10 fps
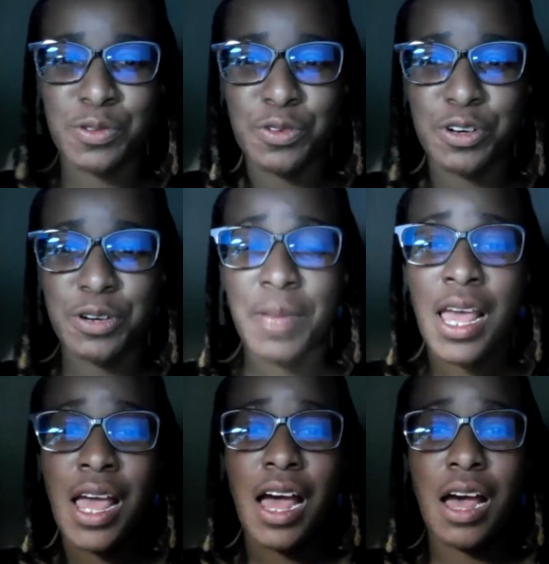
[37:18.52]
absorb.
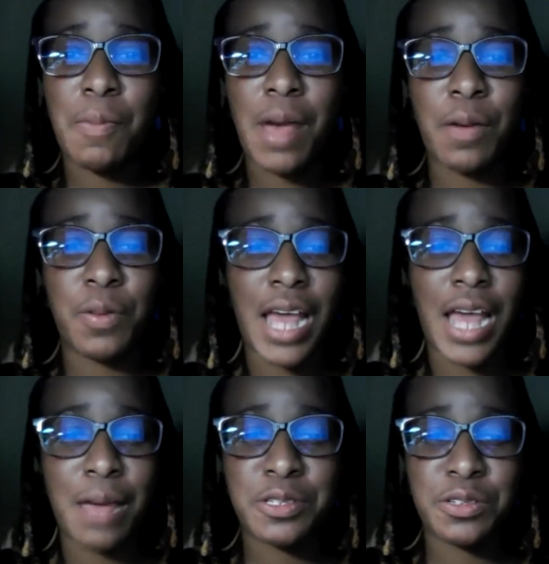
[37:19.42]
Um, I would
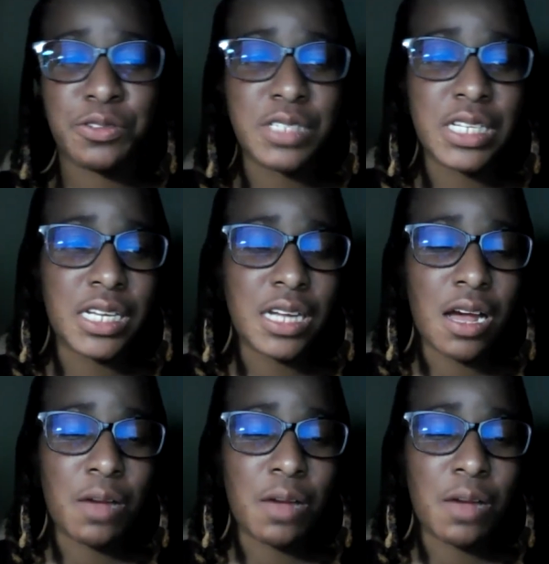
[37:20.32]
absolutely,